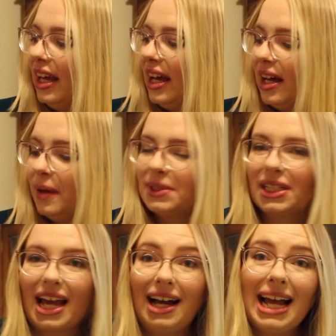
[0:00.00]
So
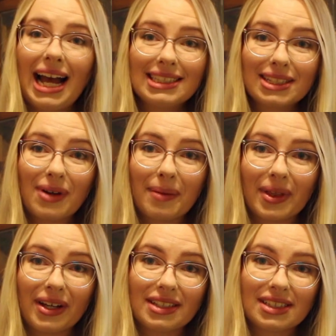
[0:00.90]
yeah, I had to grab
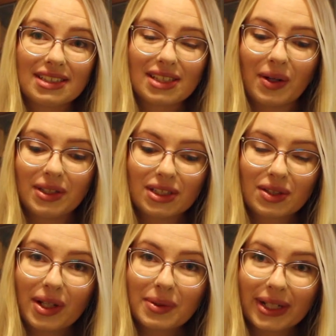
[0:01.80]
those, so I just
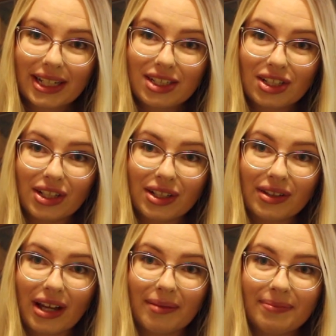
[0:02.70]
thought I'd quickly show you
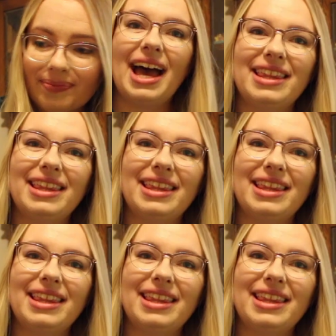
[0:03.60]
them.